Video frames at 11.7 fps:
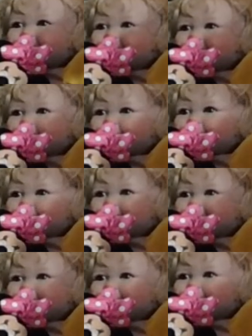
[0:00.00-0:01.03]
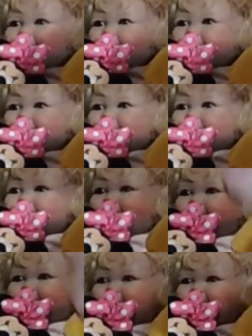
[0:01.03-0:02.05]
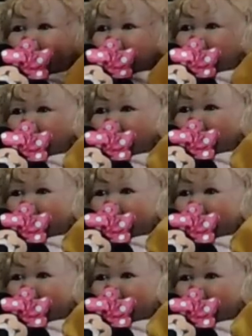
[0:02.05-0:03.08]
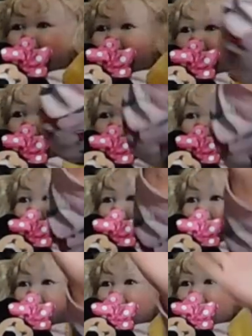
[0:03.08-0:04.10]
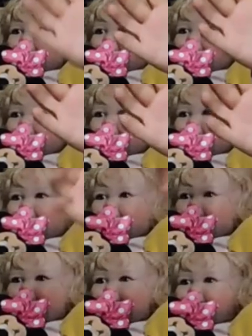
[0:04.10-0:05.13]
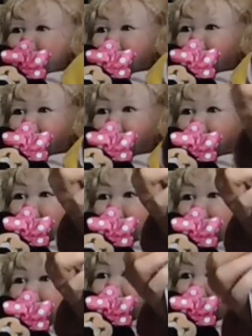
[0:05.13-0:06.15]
(not speaking)